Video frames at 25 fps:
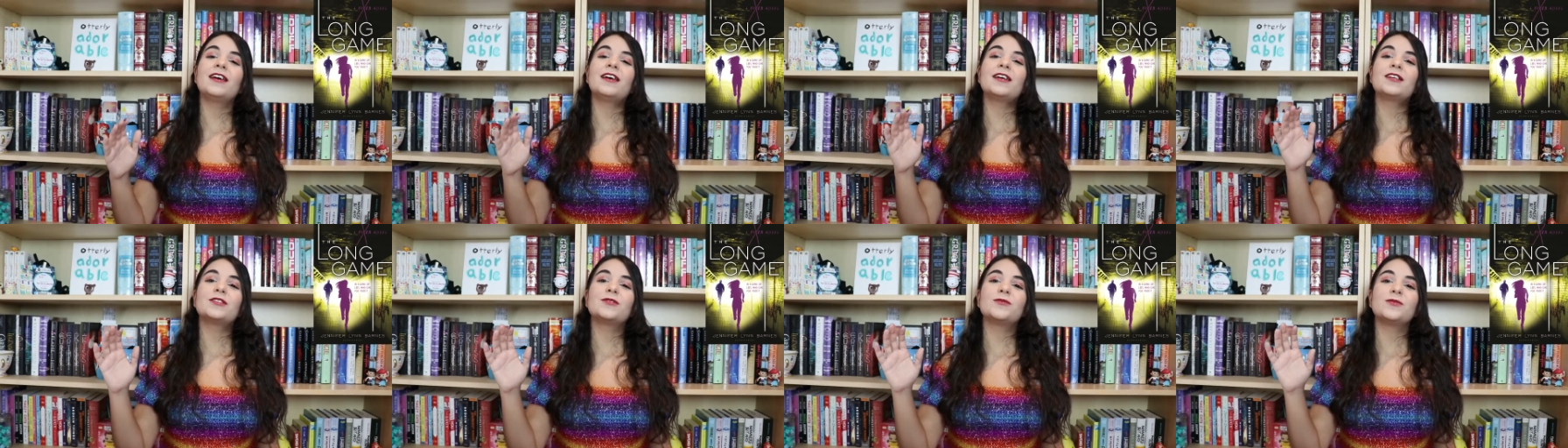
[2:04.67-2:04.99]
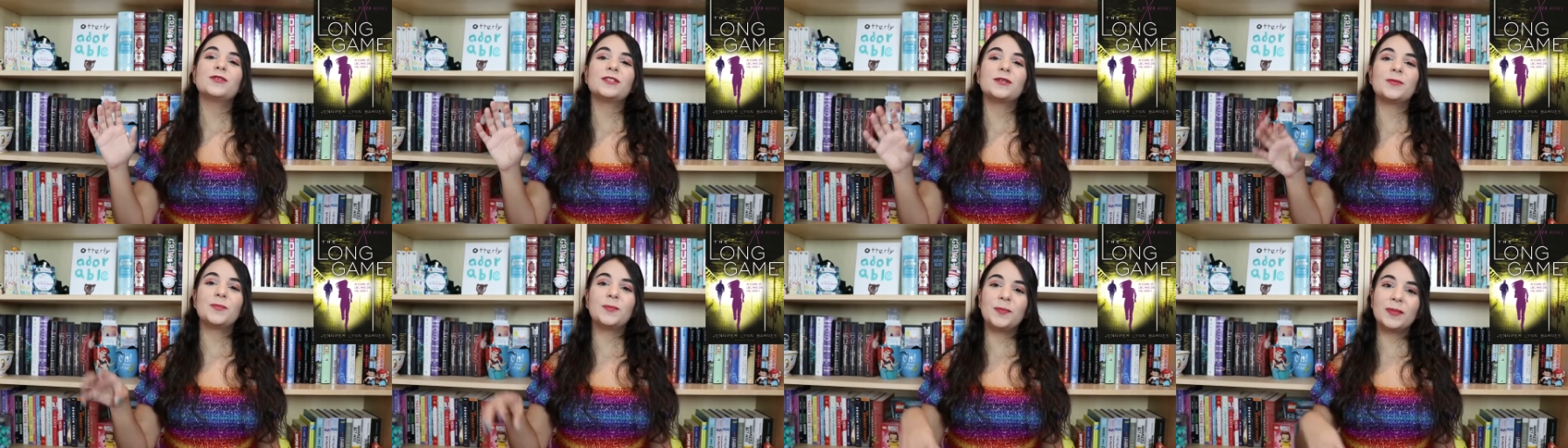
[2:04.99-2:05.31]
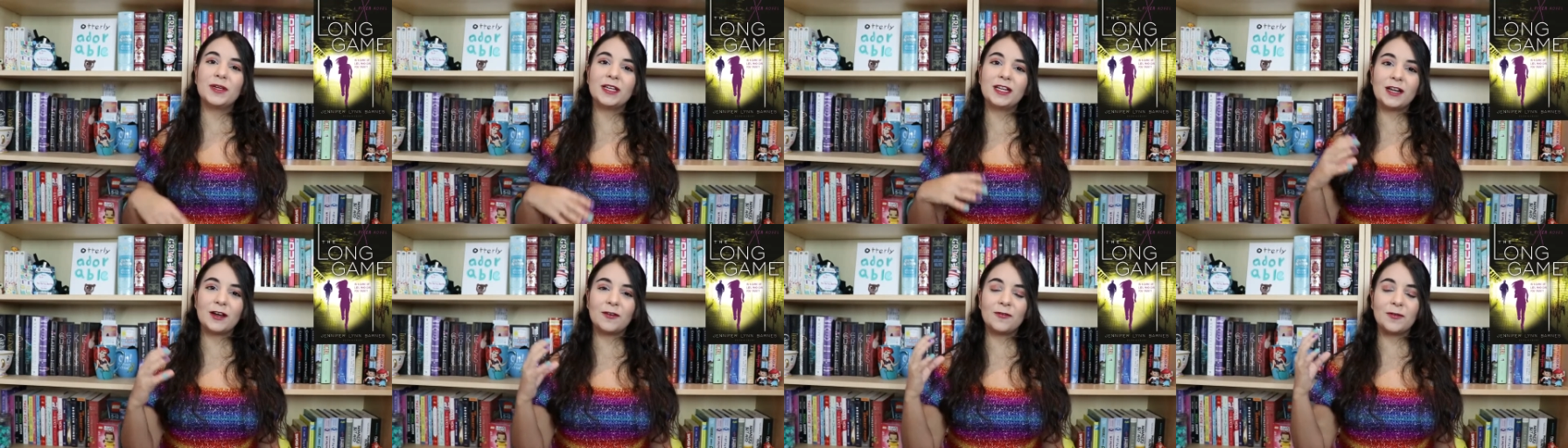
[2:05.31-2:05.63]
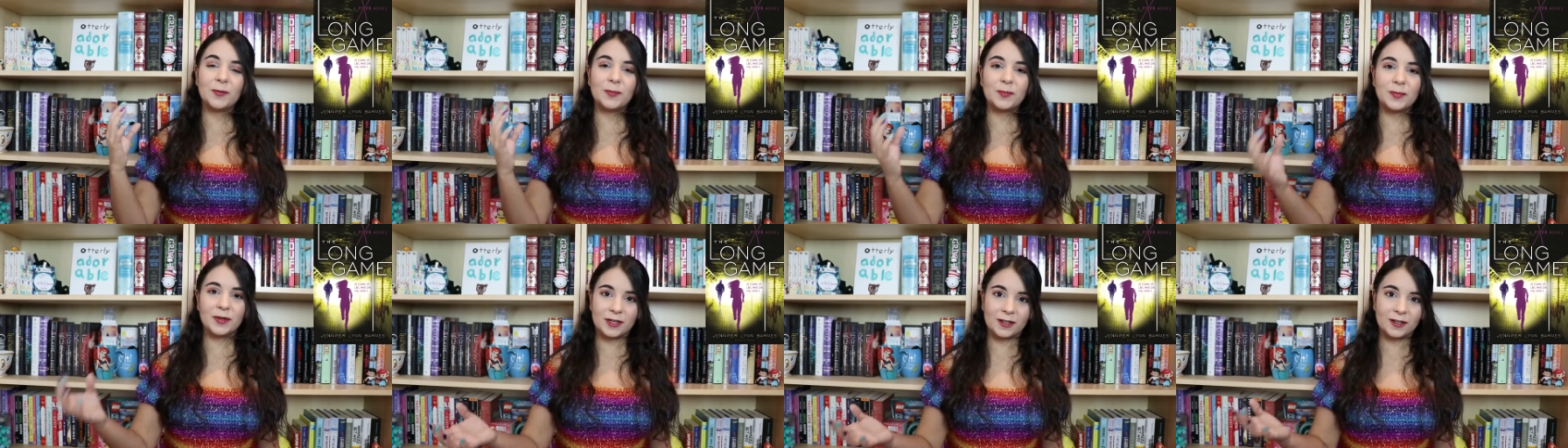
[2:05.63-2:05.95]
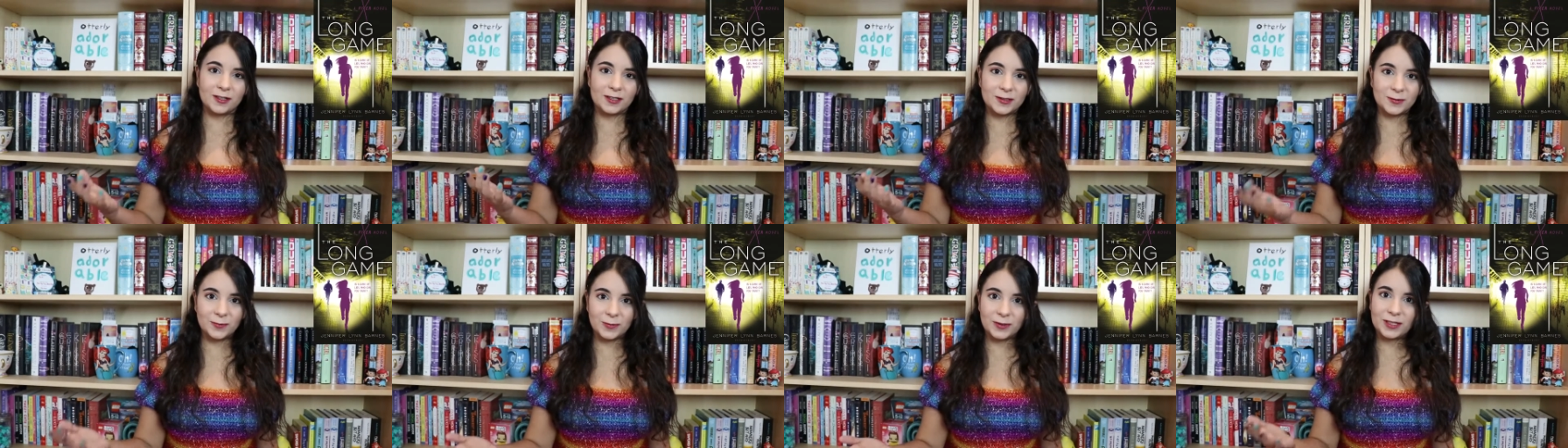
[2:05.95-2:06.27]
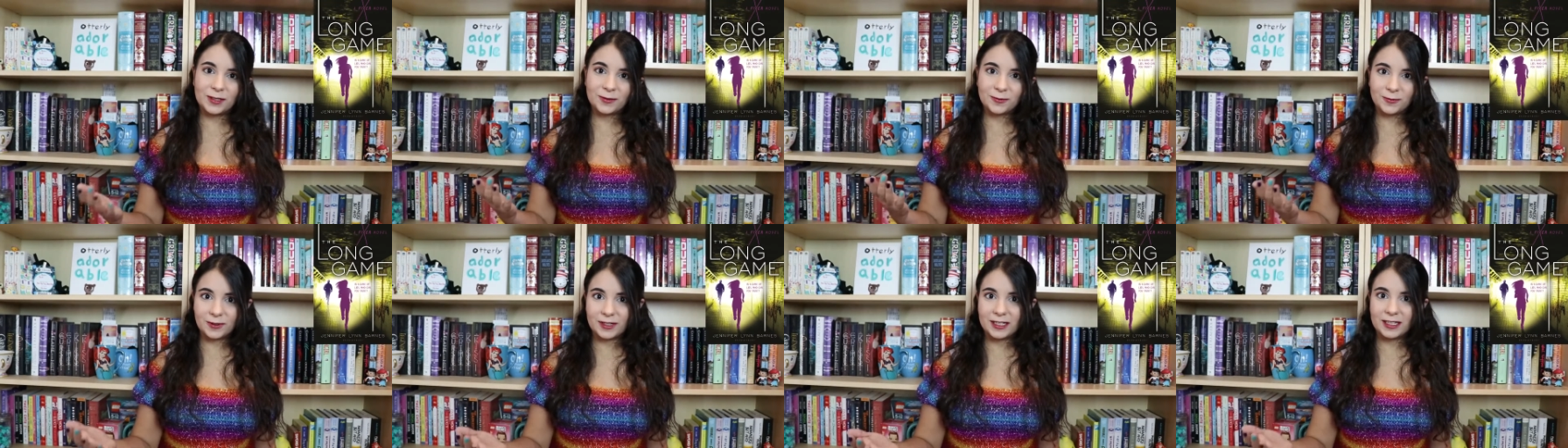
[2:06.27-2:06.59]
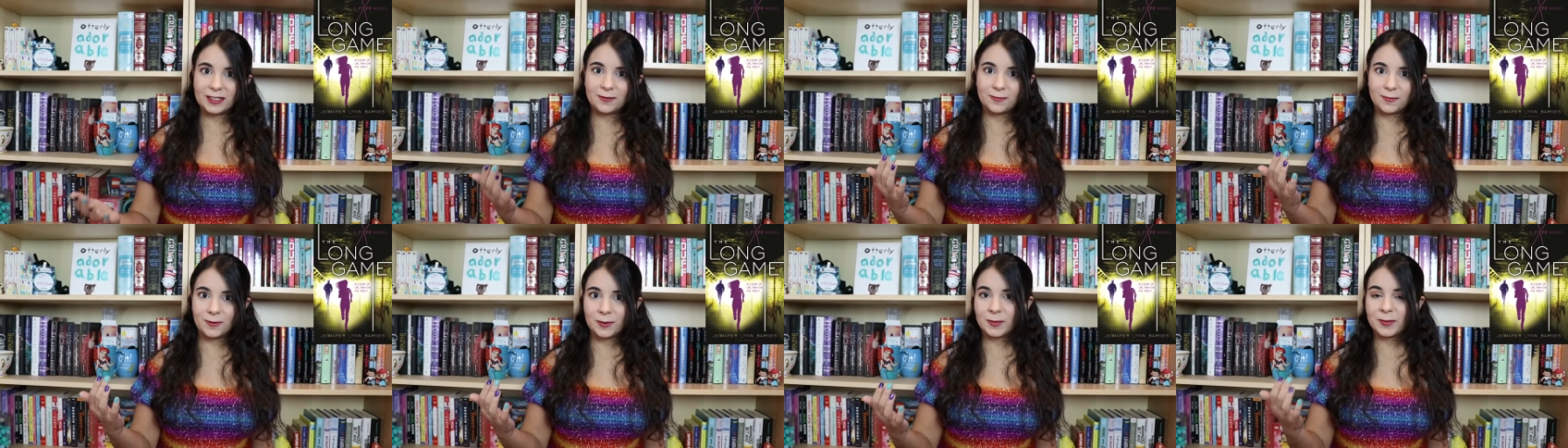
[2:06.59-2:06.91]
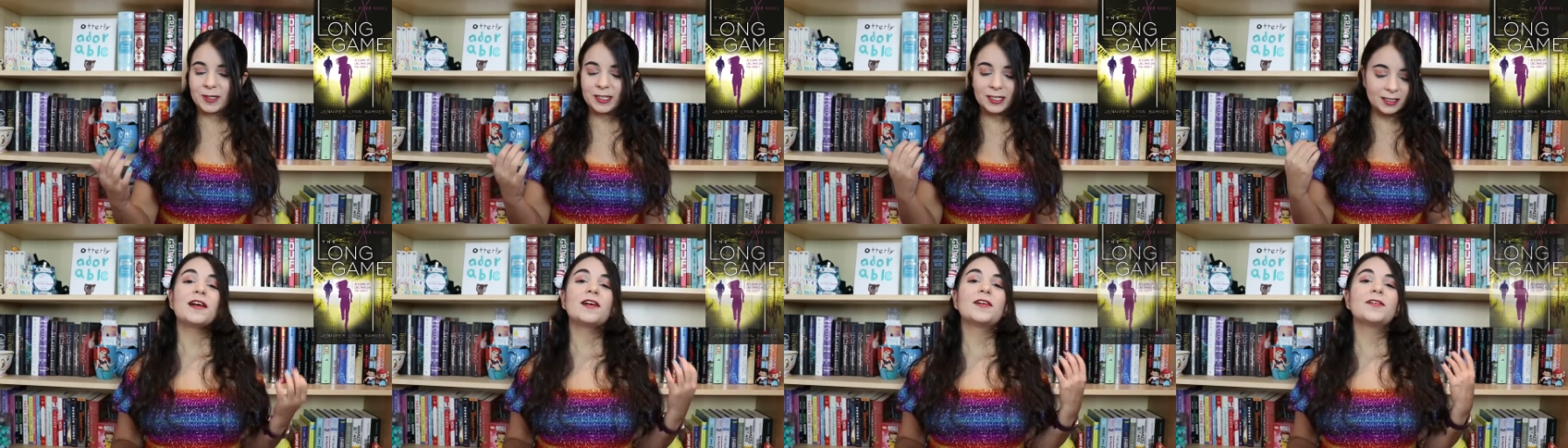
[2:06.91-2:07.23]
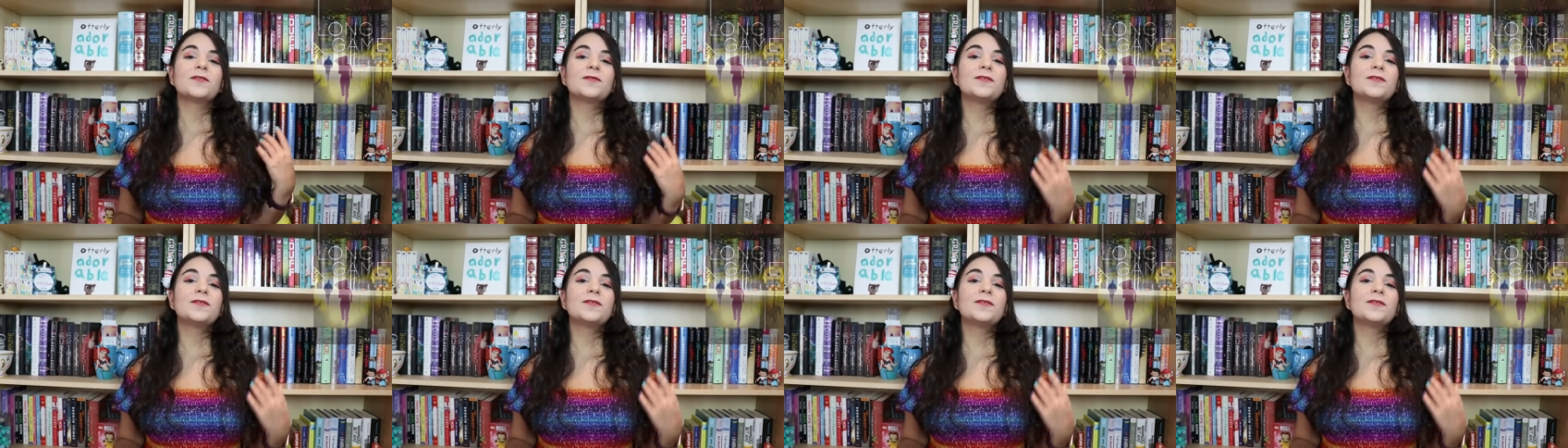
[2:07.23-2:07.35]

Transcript: so it was a bit of a bittersweet read for me.